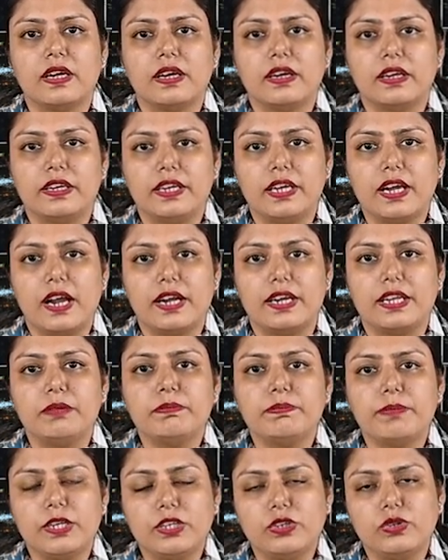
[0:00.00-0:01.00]
regarding
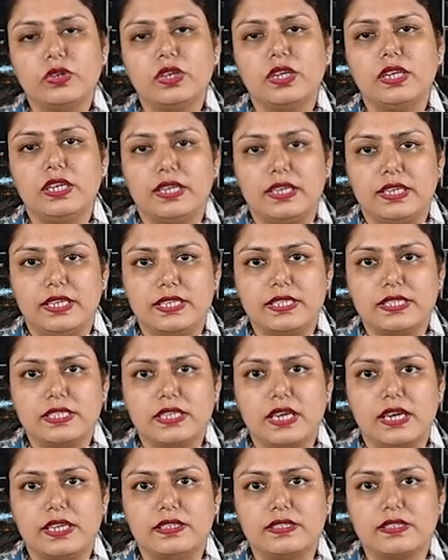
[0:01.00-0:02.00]
particular learning
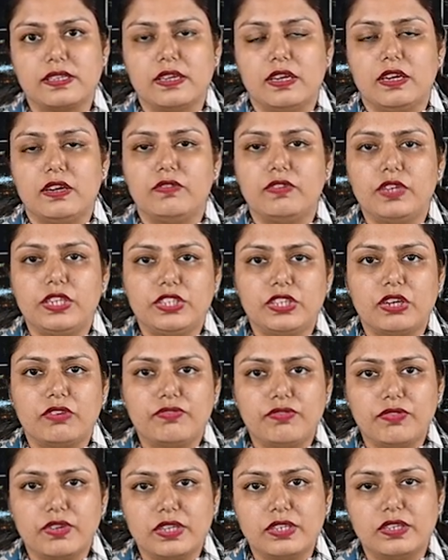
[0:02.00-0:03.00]
styles, which are
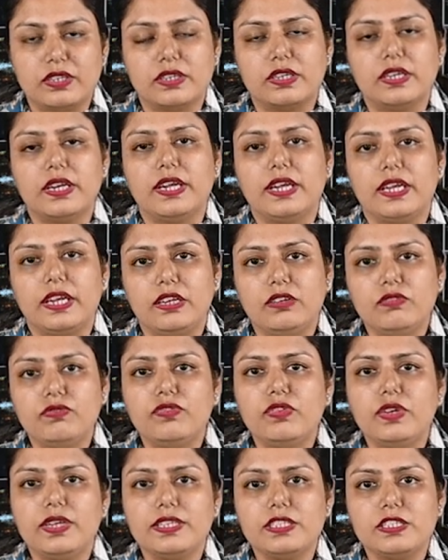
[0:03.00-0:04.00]
further
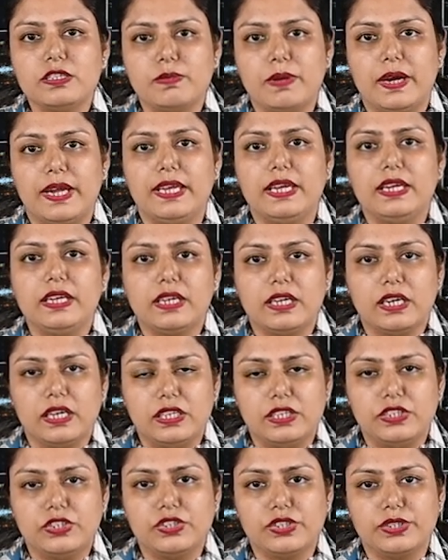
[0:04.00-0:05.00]
influenced by
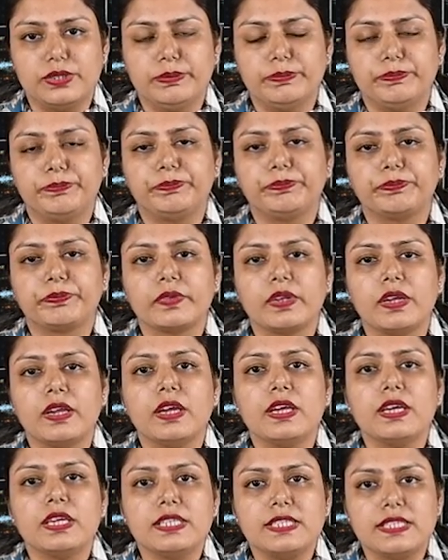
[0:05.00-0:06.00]
culture,
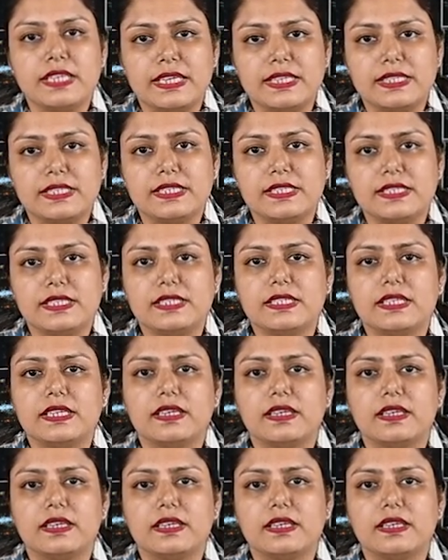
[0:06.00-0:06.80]
senses,